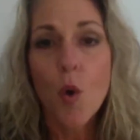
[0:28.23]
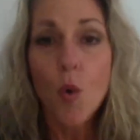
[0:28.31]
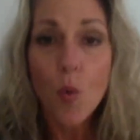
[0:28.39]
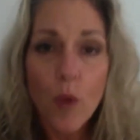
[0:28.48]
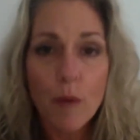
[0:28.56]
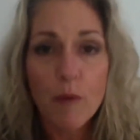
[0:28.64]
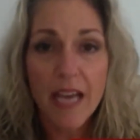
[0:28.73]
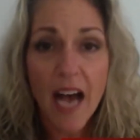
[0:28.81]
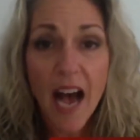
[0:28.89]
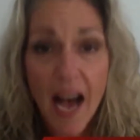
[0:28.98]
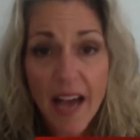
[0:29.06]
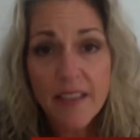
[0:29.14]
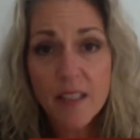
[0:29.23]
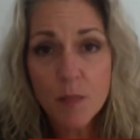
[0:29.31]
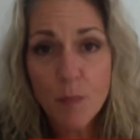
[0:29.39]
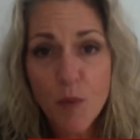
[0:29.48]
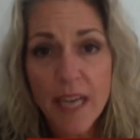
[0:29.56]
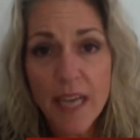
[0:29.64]
We were the highest
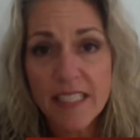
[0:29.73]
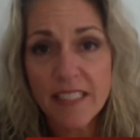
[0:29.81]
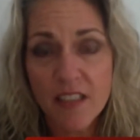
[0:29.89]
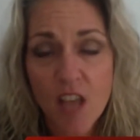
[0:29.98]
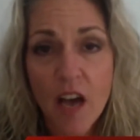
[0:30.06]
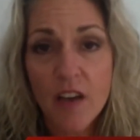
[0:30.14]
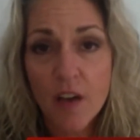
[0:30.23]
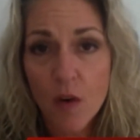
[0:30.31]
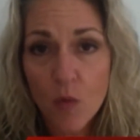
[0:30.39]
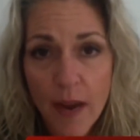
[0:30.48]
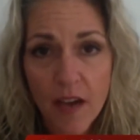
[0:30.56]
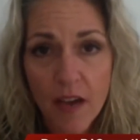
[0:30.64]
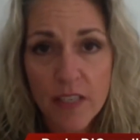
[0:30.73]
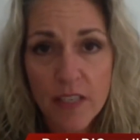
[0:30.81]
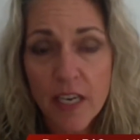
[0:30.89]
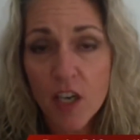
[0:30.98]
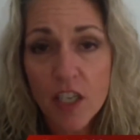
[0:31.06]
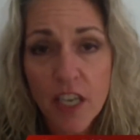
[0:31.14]
priced salon around, and
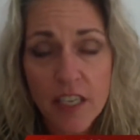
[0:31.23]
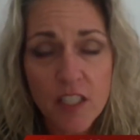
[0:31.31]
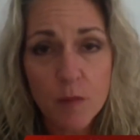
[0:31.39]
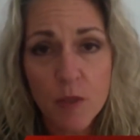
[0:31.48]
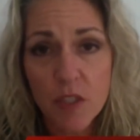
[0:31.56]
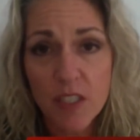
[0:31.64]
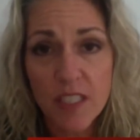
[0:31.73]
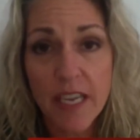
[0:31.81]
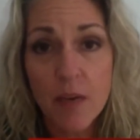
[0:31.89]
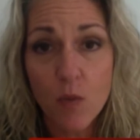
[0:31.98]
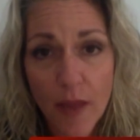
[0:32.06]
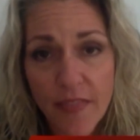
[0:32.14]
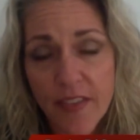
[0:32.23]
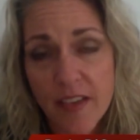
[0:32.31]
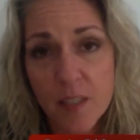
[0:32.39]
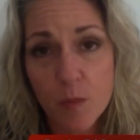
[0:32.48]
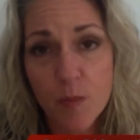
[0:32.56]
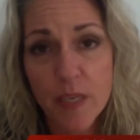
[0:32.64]
our customers stayed with
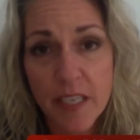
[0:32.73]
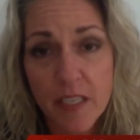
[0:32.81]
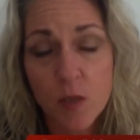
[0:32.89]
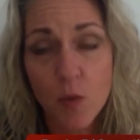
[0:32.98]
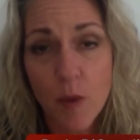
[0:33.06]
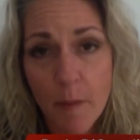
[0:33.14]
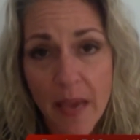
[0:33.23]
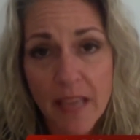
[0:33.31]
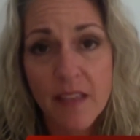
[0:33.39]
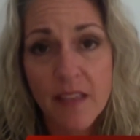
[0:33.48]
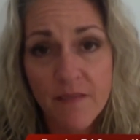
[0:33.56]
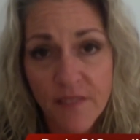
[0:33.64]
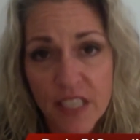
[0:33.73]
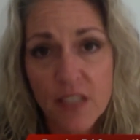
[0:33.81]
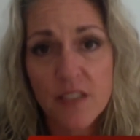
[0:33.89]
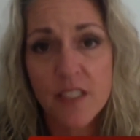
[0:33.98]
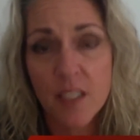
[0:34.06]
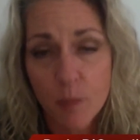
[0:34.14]
us because we made them feel
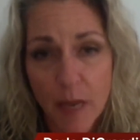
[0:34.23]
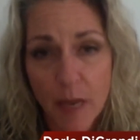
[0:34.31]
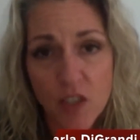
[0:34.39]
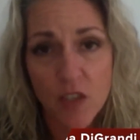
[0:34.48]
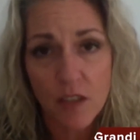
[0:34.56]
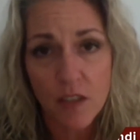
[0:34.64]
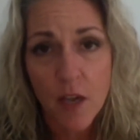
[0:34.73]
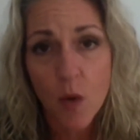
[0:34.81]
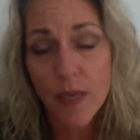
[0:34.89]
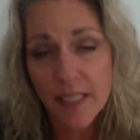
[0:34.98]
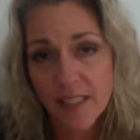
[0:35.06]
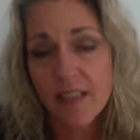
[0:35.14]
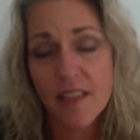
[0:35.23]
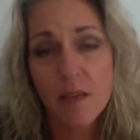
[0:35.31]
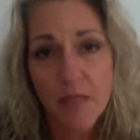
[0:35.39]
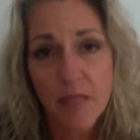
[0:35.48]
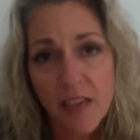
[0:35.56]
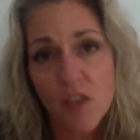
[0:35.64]
special. We sent them
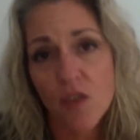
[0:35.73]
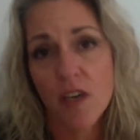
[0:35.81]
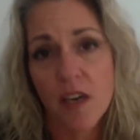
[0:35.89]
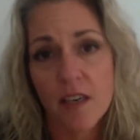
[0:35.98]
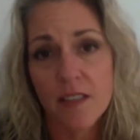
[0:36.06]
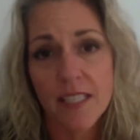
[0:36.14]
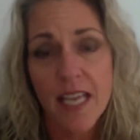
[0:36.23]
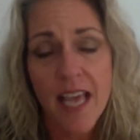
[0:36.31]
thank you cards.